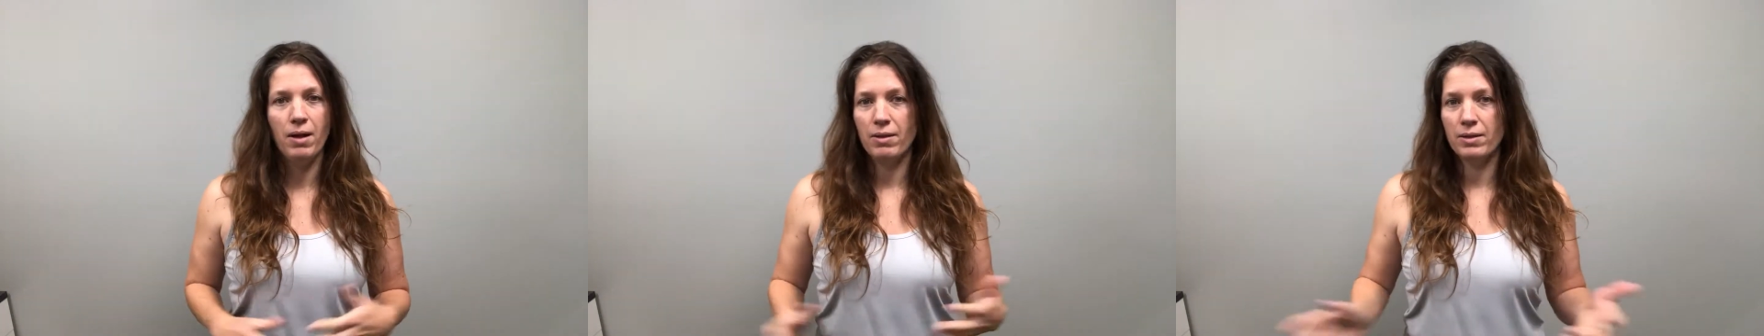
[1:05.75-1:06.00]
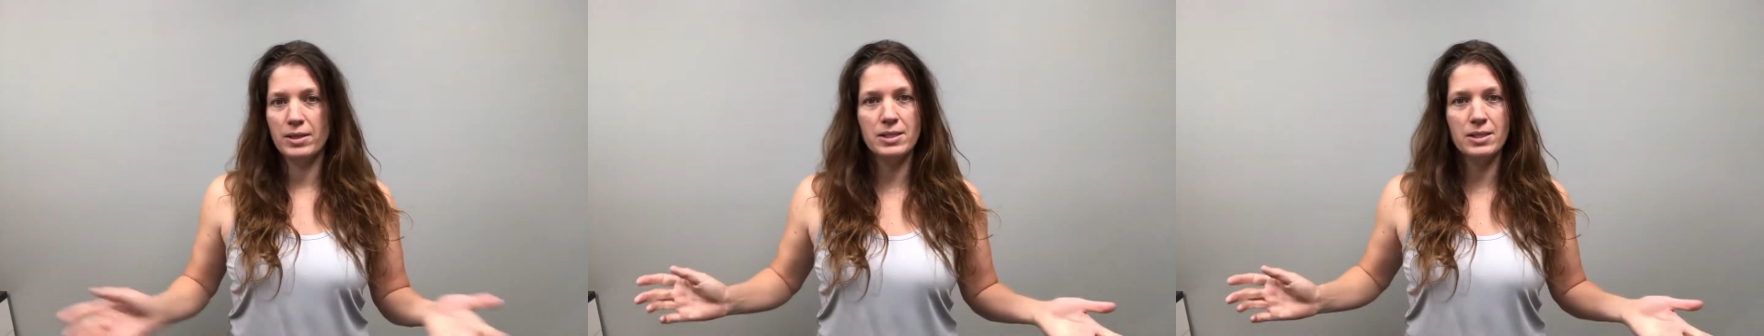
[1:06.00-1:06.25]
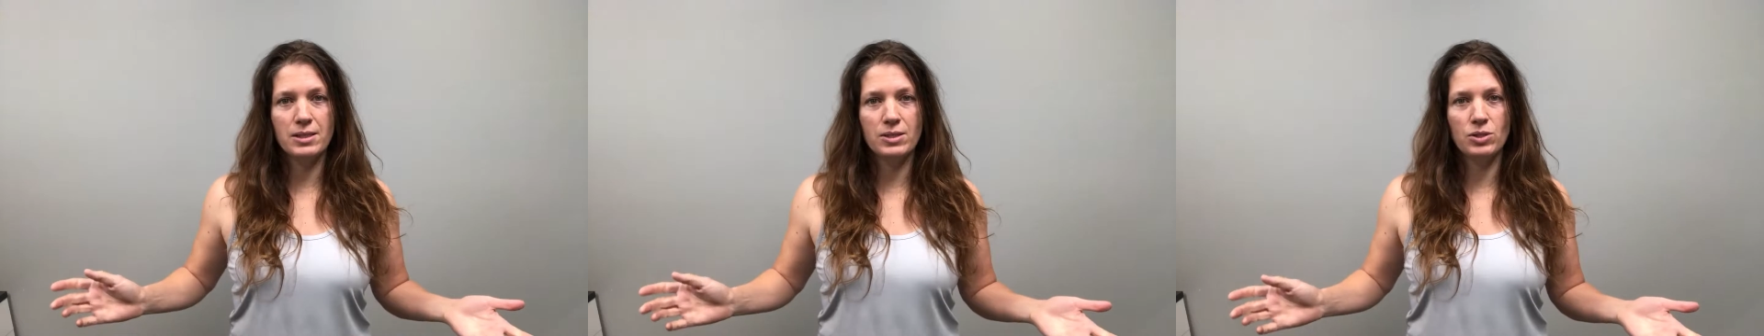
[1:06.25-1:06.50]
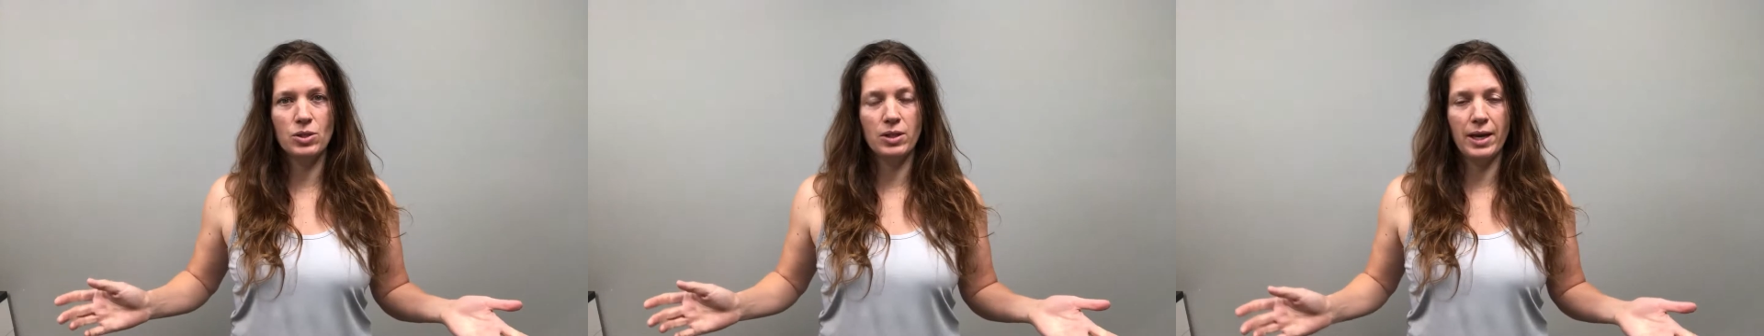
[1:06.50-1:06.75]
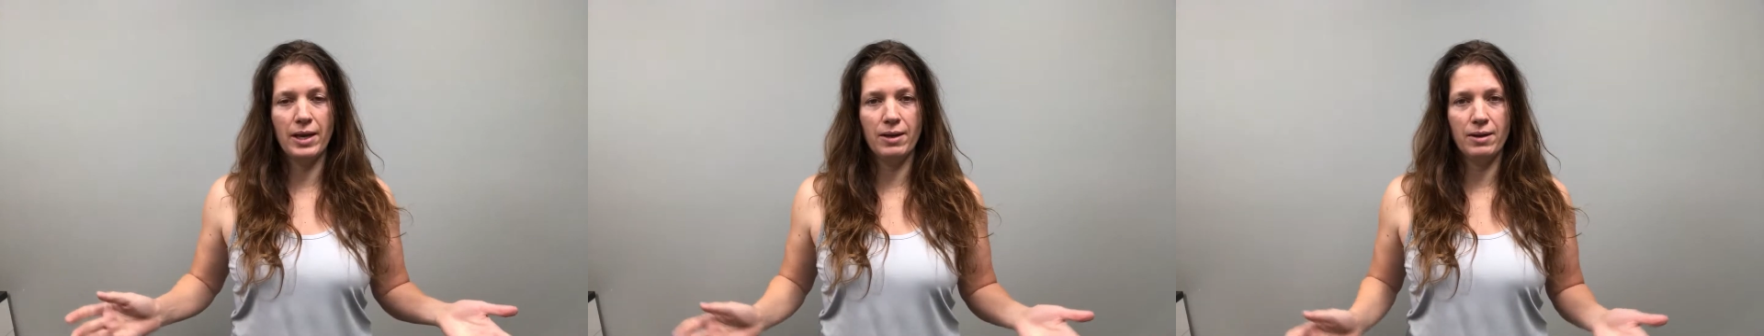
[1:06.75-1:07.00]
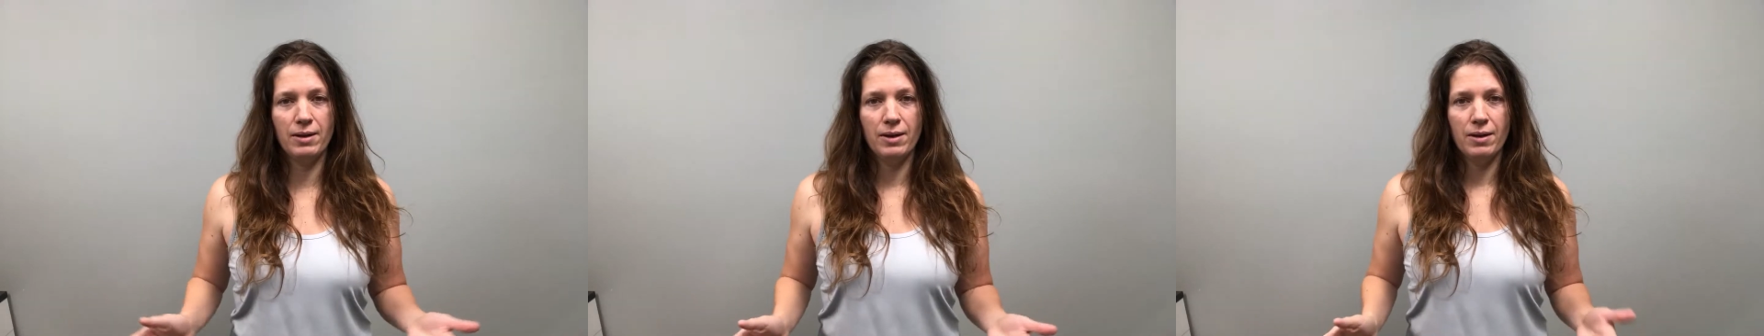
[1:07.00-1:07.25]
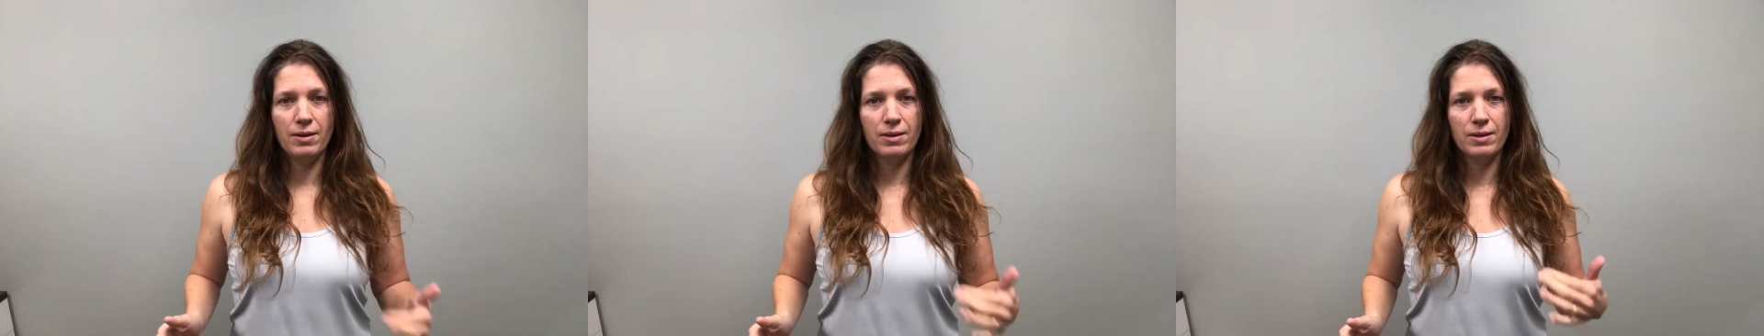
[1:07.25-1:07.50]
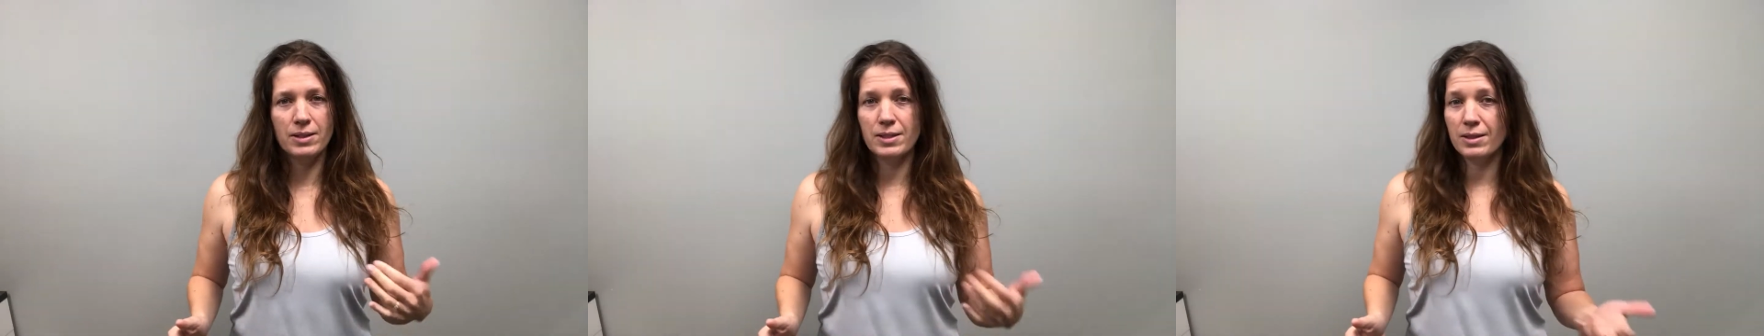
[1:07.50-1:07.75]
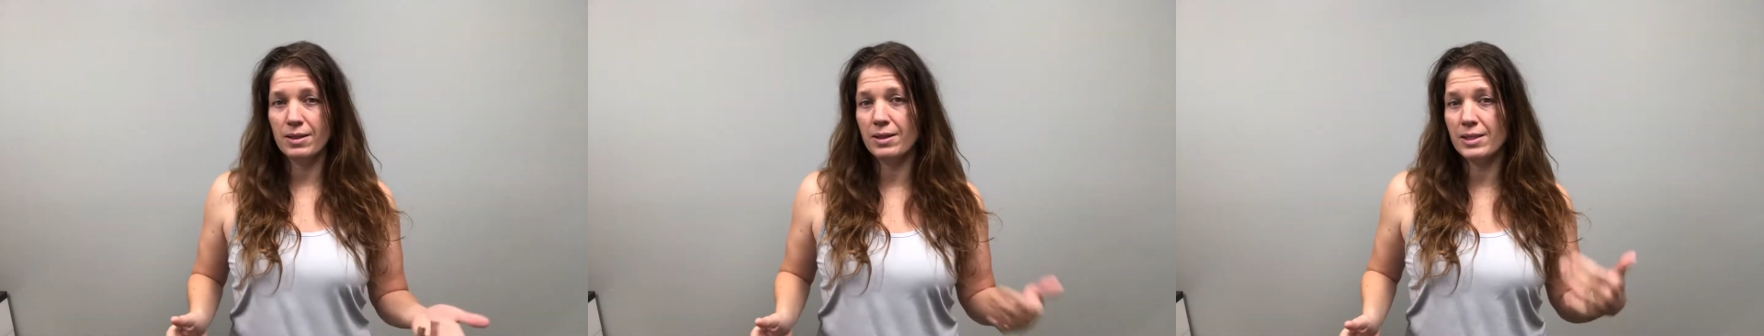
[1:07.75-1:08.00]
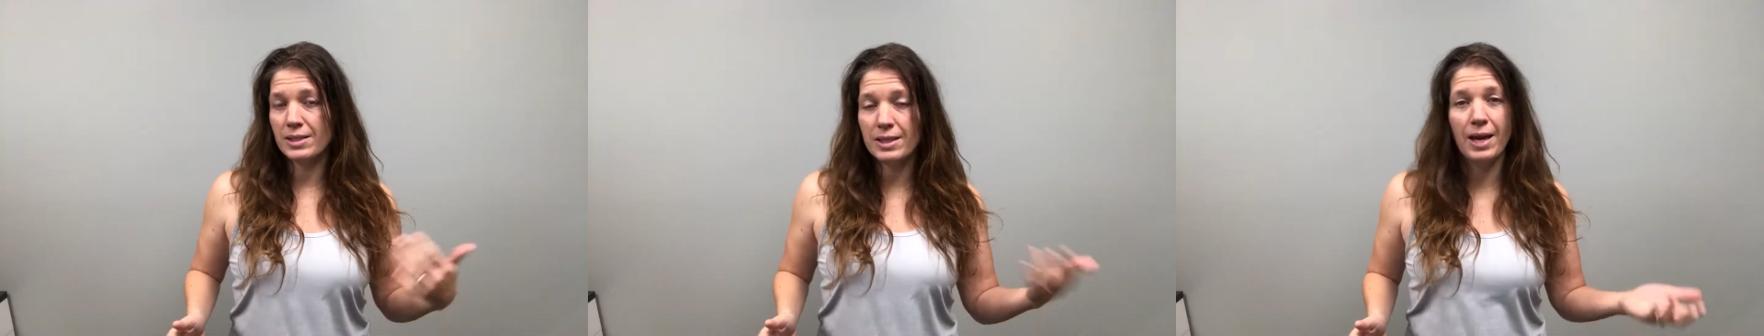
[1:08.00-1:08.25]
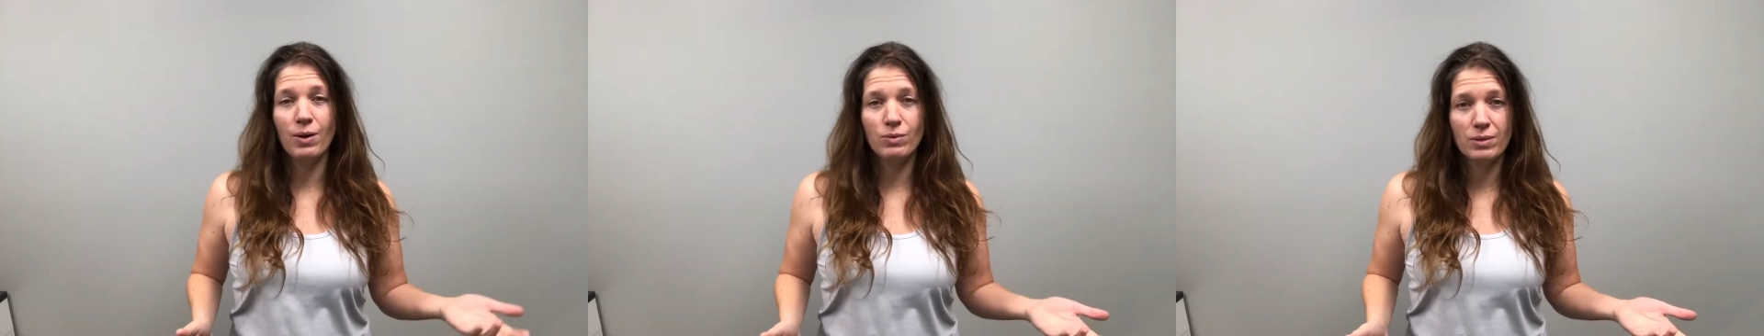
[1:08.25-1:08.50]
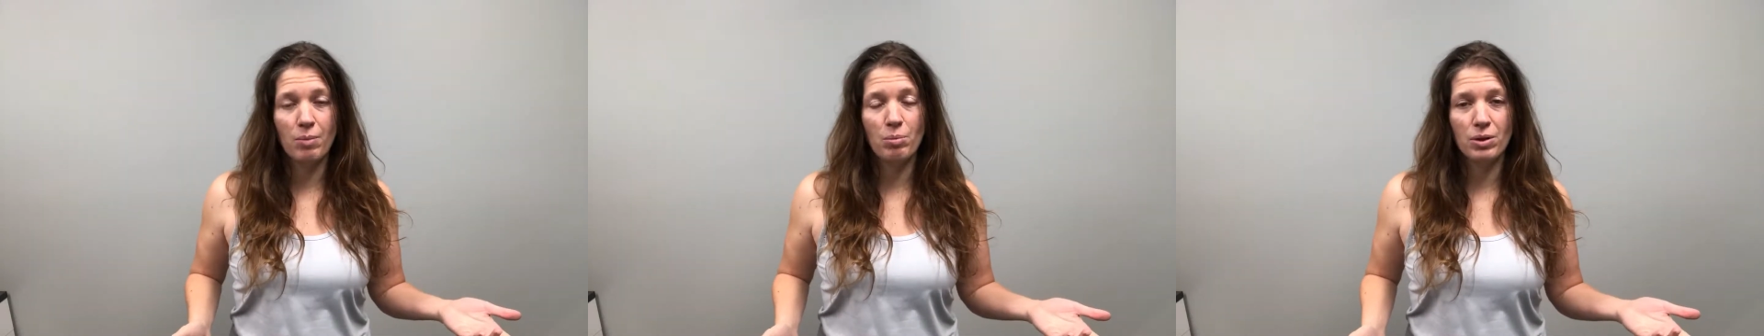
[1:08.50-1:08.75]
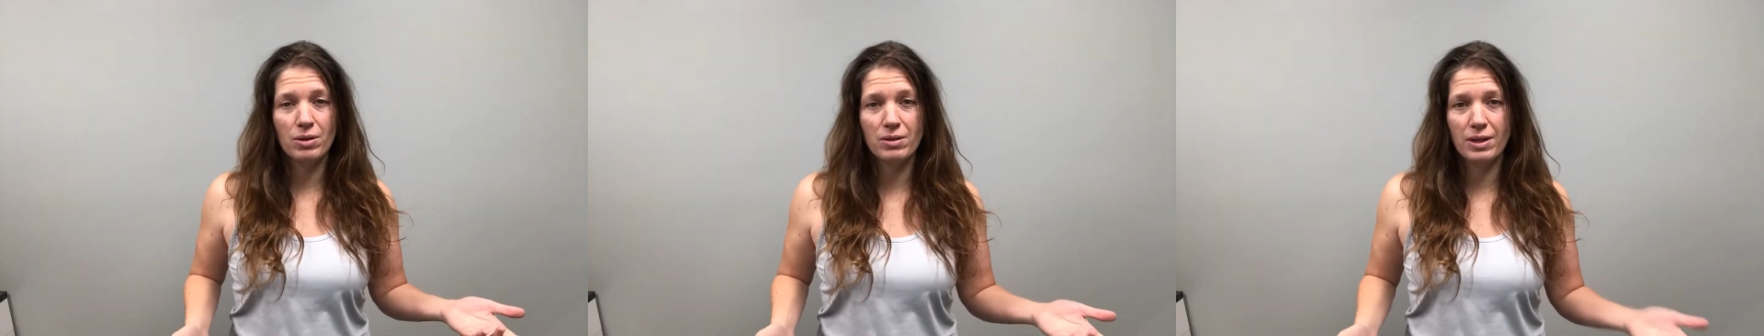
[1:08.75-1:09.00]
This is like the scale number